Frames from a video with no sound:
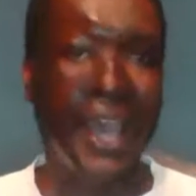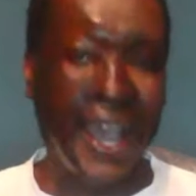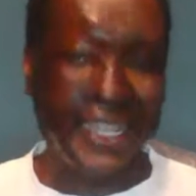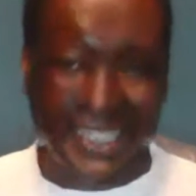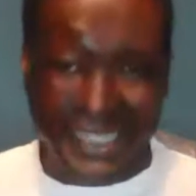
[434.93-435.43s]

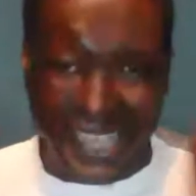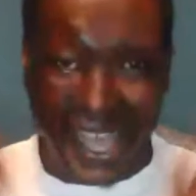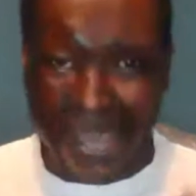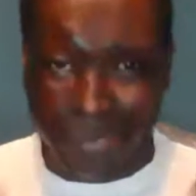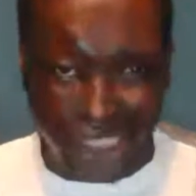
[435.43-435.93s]
And the
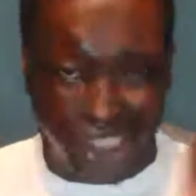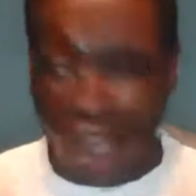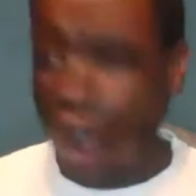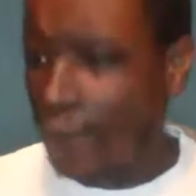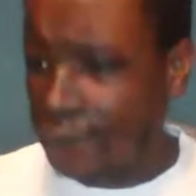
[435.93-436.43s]
time is
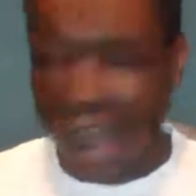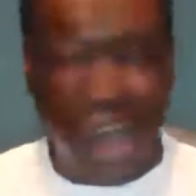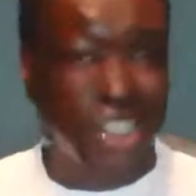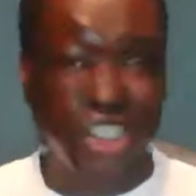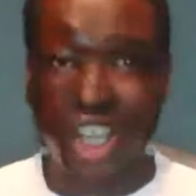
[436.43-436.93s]
now for
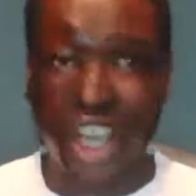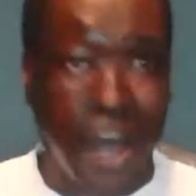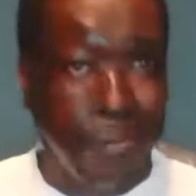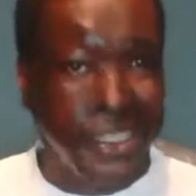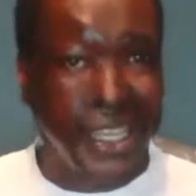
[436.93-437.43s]
us to
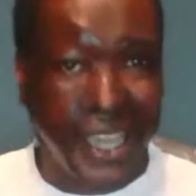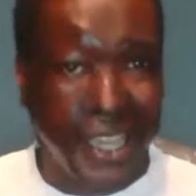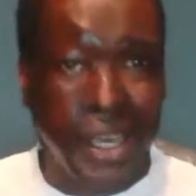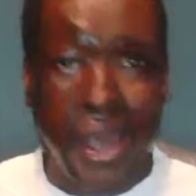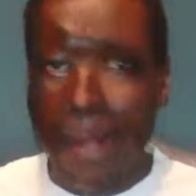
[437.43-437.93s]
come
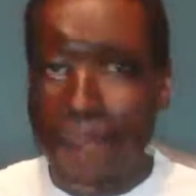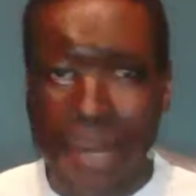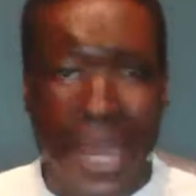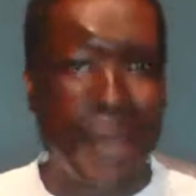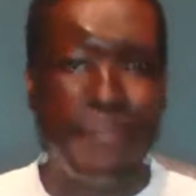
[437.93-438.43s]
together,
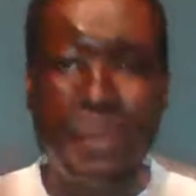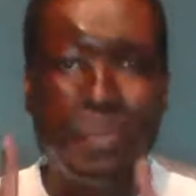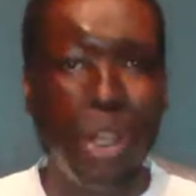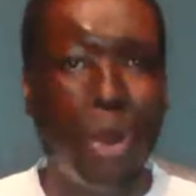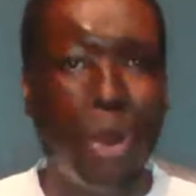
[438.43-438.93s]
black
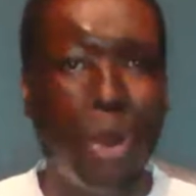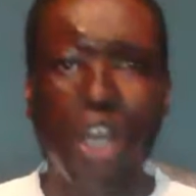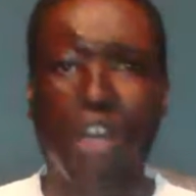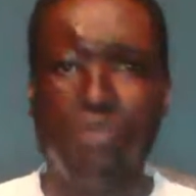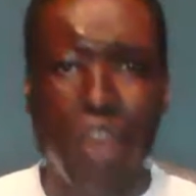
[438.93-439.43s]
people
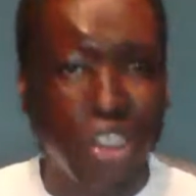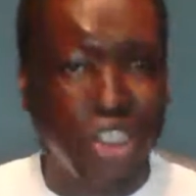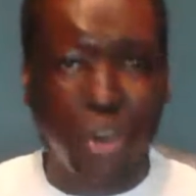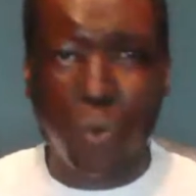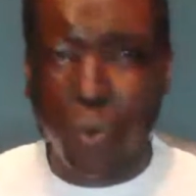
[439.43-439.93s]
all
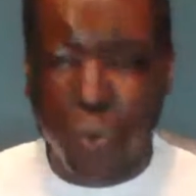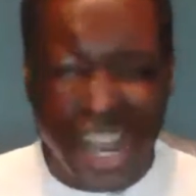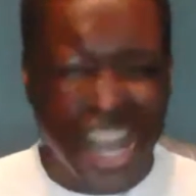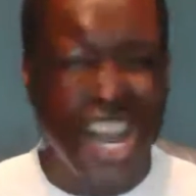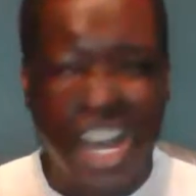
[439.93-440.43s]
across the
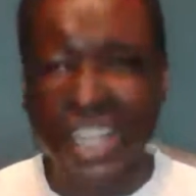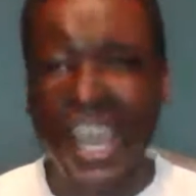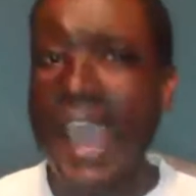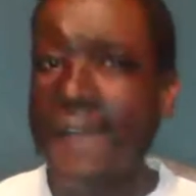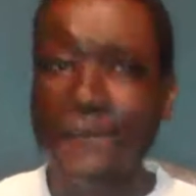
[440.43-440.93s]

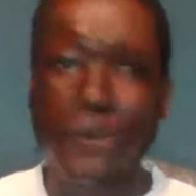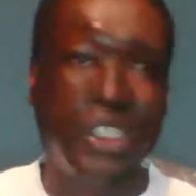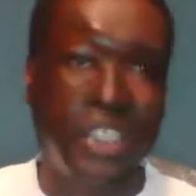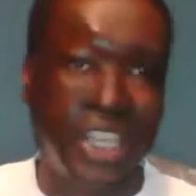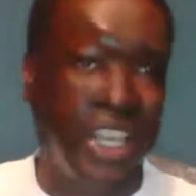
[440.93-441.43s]
world, every
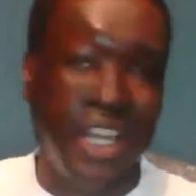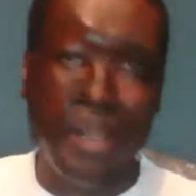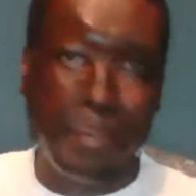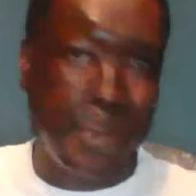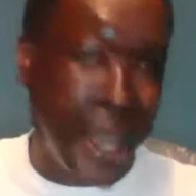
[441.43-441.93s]

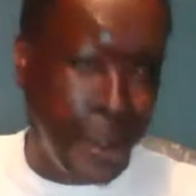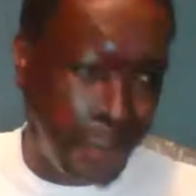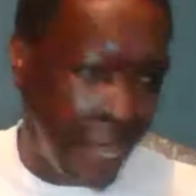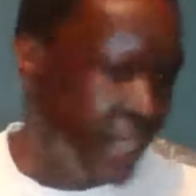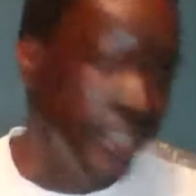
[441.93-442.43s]
single black
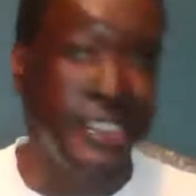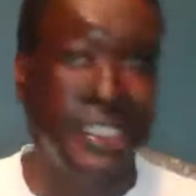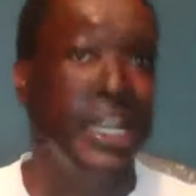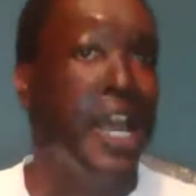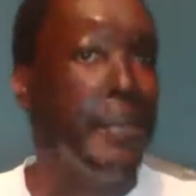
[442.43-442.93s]

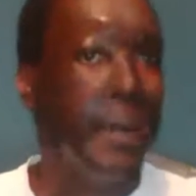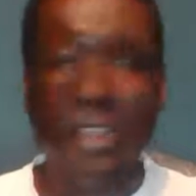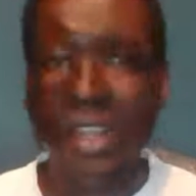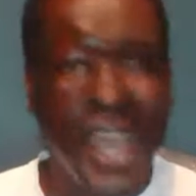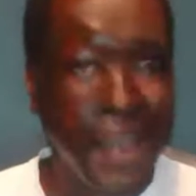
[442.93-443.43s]
person, but
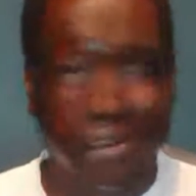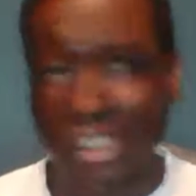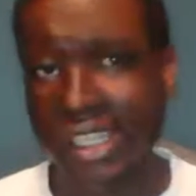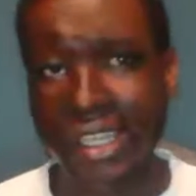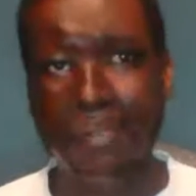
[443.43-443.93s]
not every
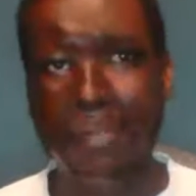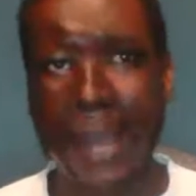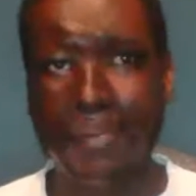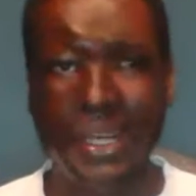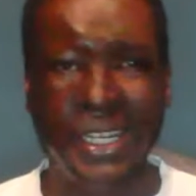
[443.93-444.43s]
single
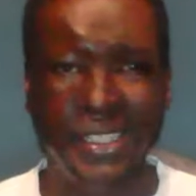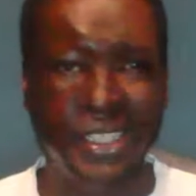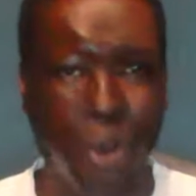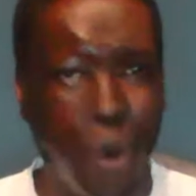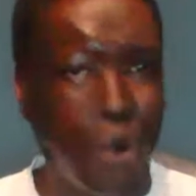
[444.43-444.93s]
black
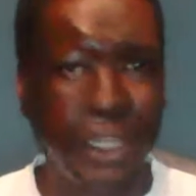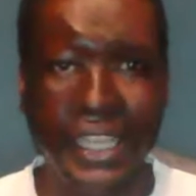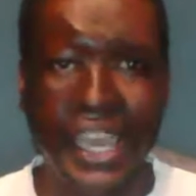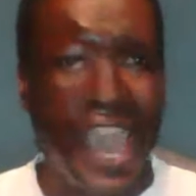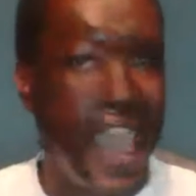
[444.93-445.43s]
person
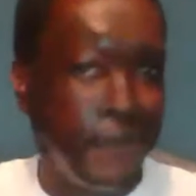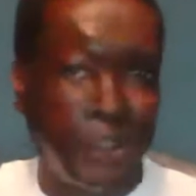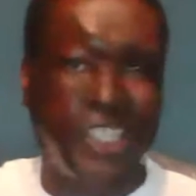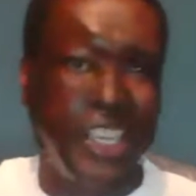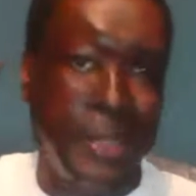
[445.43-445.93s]
only, every
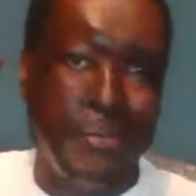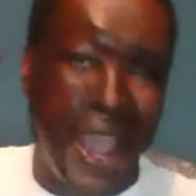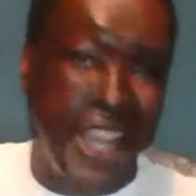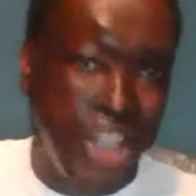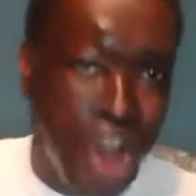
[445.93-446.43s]
single
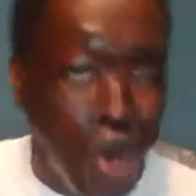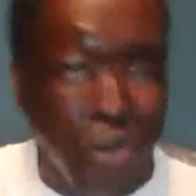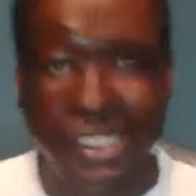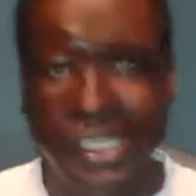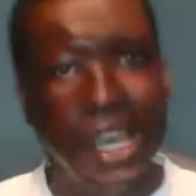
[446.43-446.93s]
minority,